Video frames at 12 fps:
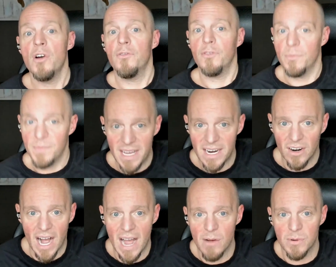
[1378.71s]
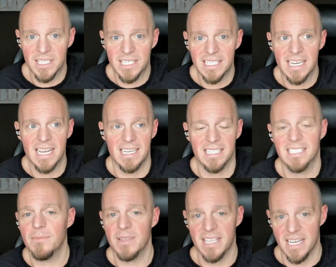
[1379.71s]
from there, I would say some
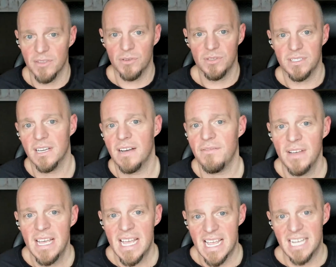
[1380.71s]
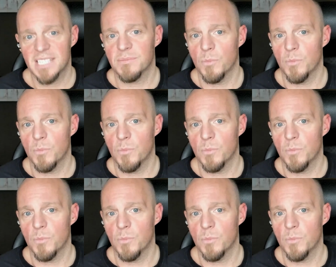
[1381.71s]
of the other stuff is more